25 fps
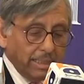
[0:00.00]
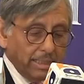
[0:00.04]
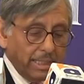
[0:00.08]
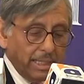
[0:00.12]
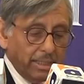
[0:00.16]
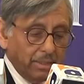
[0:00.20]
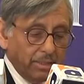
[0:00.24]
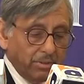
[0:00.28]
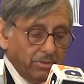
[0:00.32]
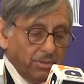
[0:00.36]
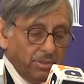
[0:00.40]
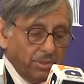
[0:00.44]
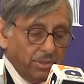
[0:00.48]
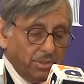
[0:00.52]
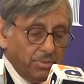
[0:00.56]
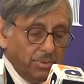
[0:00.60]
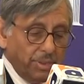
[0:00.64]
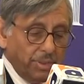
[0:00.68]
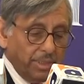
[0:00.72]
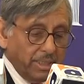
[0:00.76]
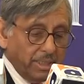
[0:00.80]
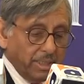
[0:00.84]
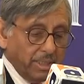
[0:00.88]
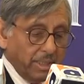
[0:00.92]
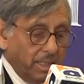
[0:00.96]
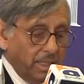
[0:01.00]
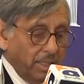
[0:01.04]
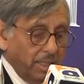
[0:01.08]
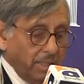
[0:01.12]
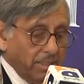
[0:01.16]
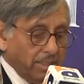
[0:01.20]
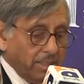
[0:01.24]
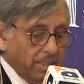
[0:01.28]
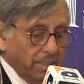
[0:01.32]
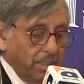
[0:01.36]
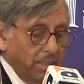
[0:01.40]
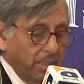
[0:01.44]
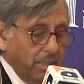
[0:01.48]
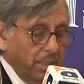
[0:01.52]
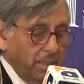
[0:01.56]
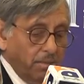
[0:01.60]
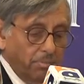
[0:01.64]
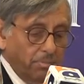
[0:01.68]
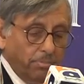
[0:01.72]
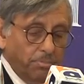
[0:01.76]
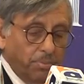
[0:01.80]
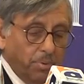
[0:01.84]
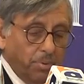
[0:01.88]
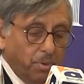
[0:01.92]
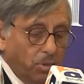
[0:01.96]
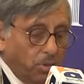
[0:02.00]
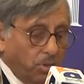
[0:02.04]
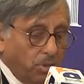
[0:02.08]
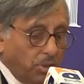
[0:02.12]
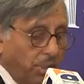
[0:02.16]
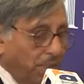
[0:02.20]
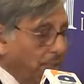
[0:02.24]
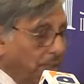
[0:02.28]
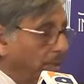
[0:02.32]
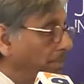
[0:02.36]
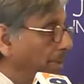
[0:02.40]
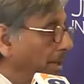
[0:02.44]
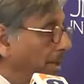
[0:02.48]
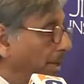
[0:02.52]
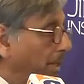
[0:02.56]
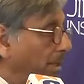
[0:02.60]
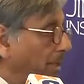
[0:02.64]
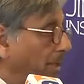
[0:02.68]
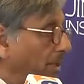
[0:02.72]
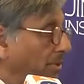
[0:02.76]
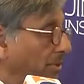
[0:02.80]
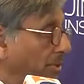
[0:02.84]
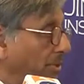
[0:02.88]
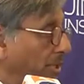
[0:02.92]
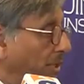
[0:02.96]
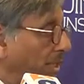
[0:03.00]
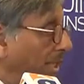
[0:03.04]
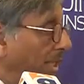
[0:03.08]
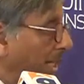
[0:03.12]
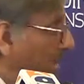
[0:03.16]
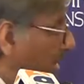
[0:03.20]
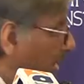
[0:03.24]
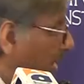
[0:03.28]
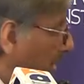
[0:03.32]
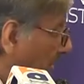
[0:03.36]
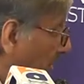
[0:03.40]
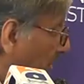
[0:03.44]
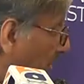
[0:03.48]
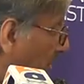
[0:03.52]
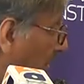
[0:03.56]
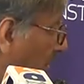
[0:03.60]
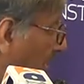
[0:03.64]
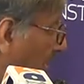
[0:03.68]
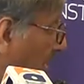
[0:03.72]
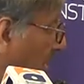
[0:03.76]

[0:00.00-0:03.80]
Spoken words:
attack on the Twin Towers brought the American retaliation